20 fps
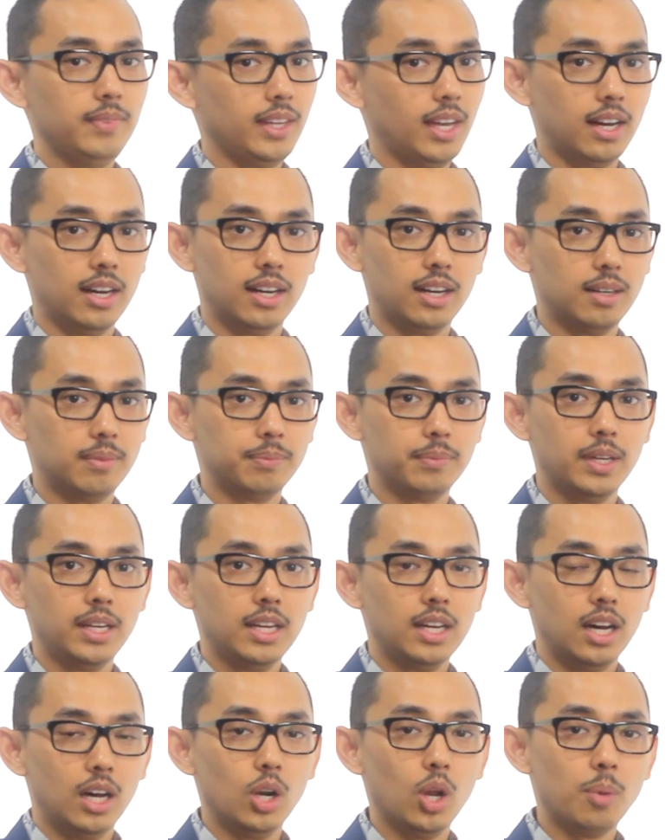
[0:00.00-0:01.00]
a
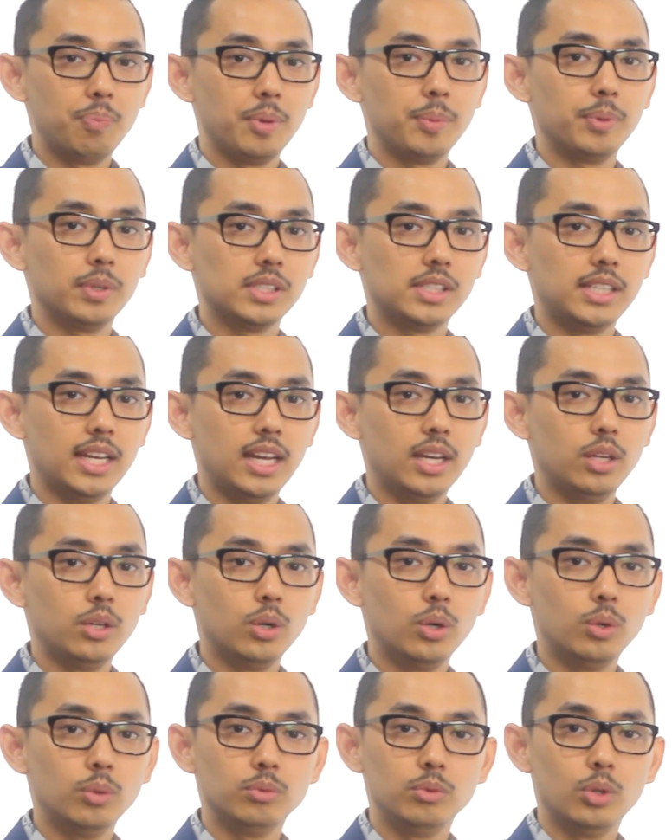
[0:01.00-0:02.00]
lot of people say, you
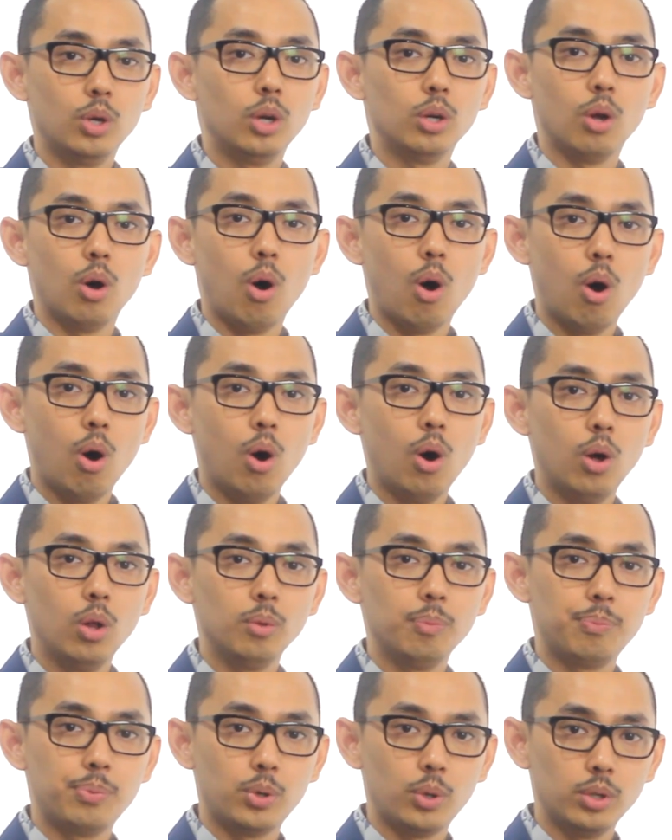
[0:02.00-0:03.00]
know, not
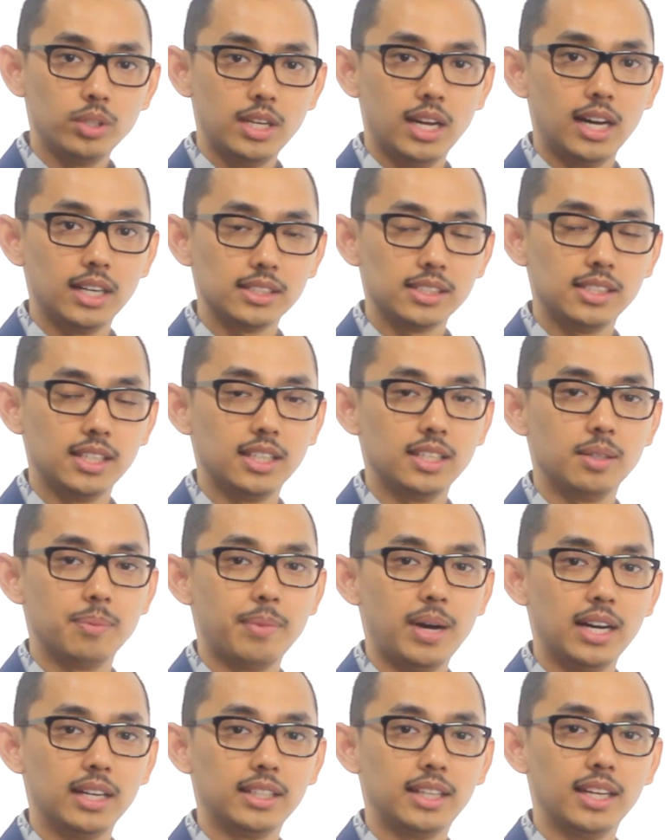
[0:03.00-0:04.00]
all products in the
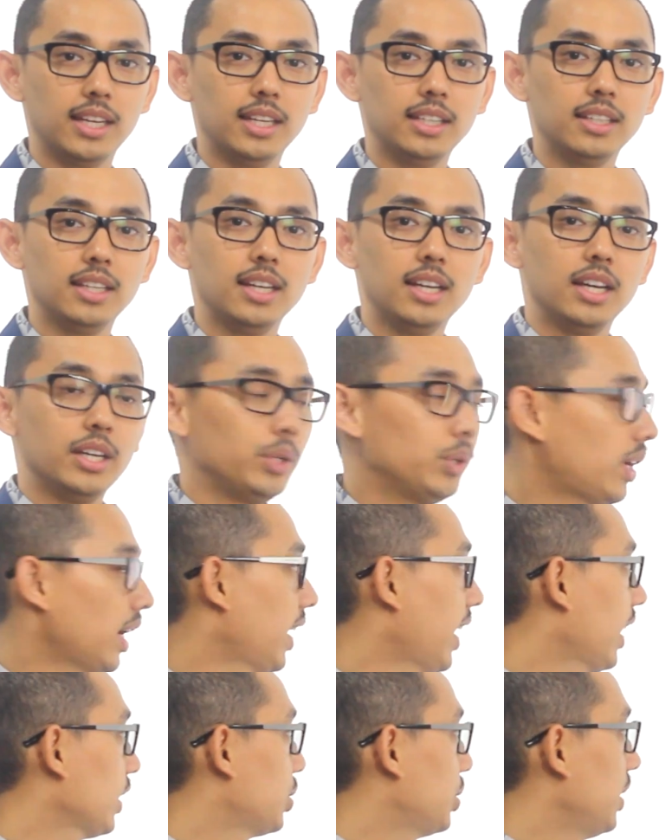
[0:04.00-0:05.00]
market you
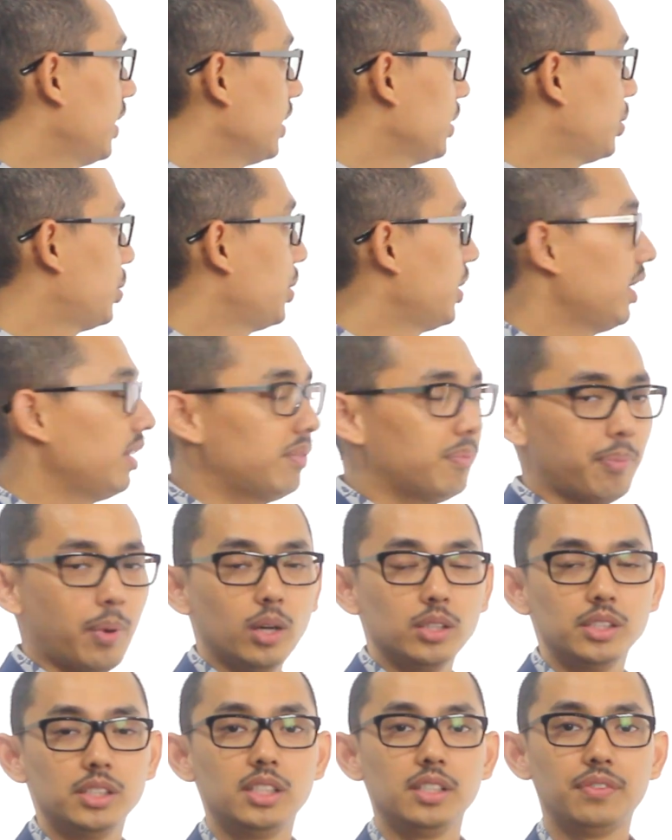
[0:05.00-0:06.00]
can actually achieve
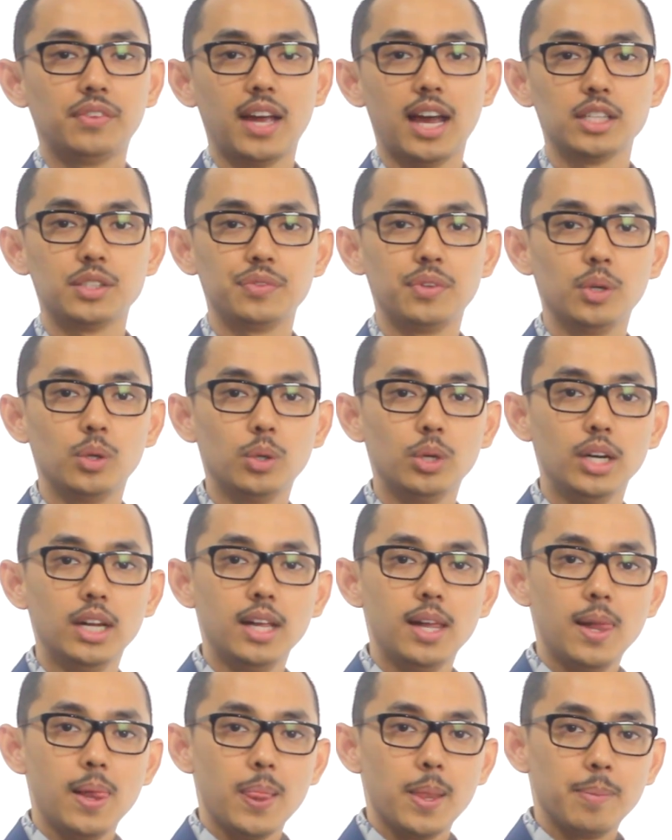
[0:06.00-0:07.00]
positive cash flow.
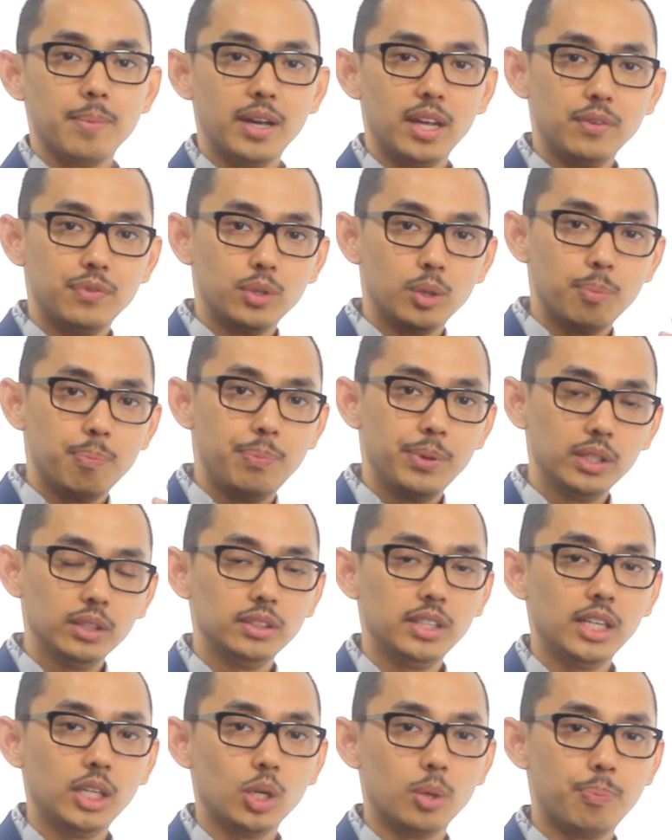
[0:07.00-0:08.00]
But if you're
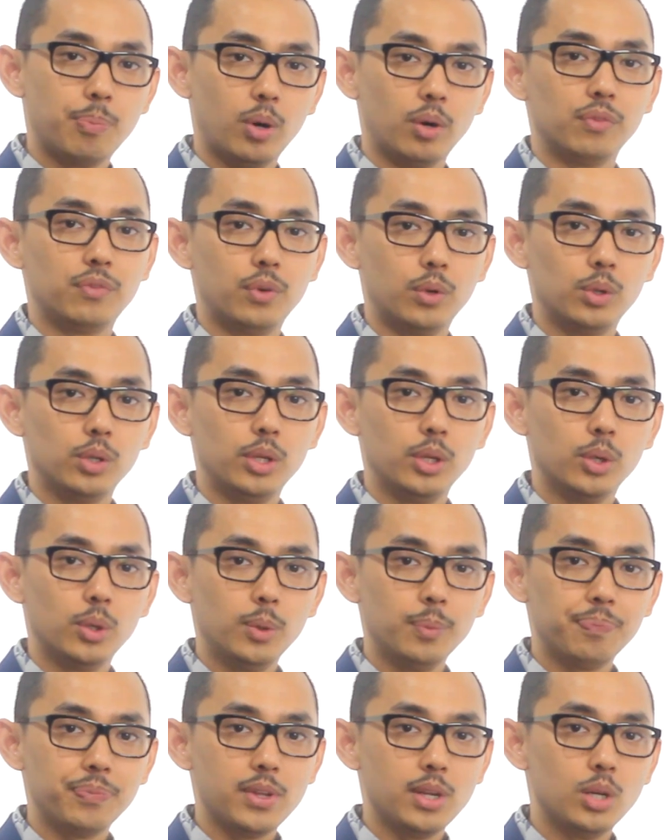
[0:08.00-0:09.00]
building your
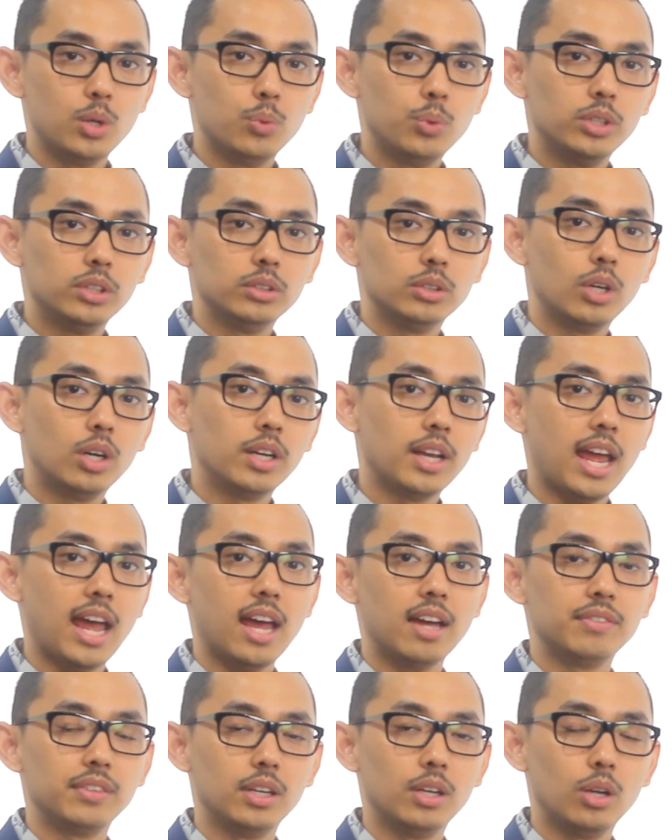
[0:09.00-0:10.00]
portfolio, you will not
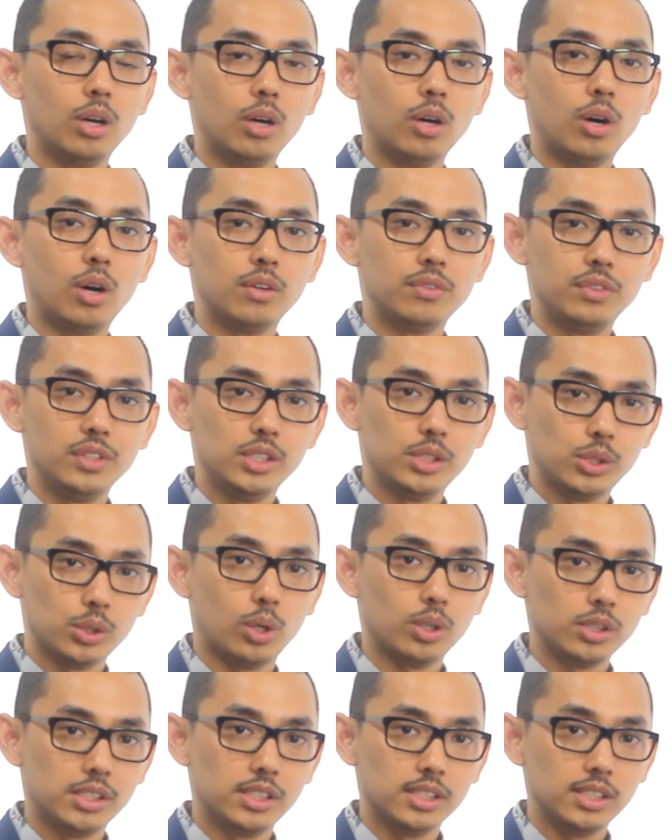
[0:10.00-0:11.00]
have a lot of
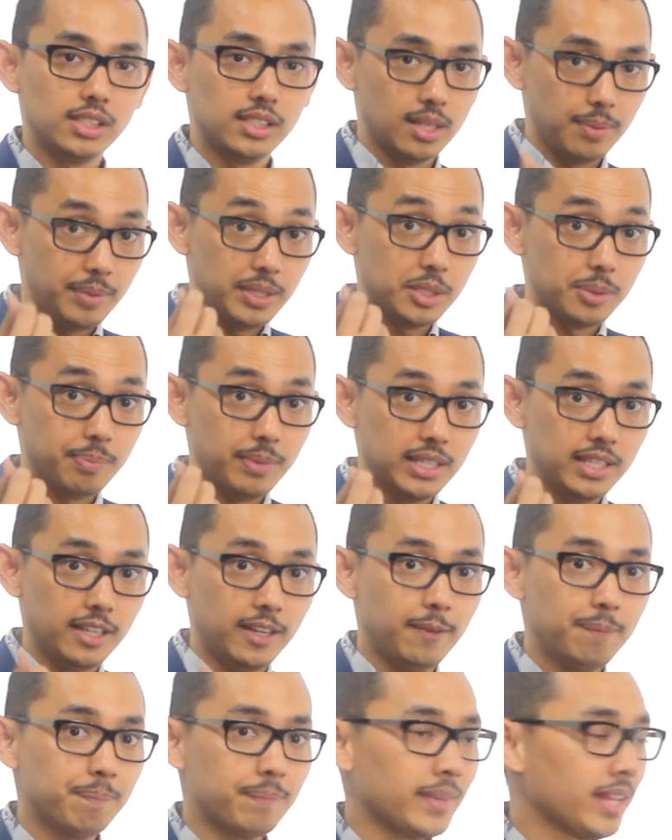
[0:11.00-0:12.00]
resources, that means
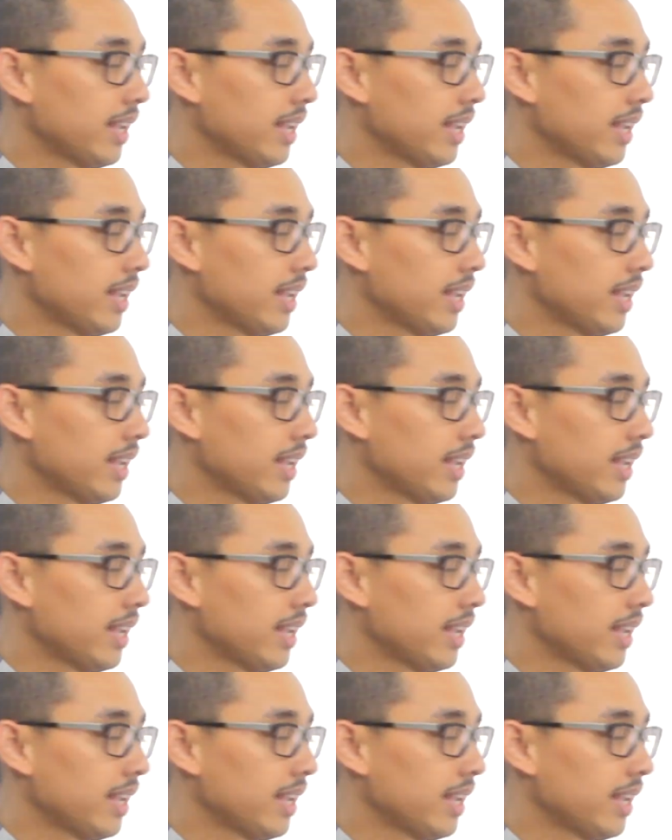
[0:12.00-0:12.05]
money,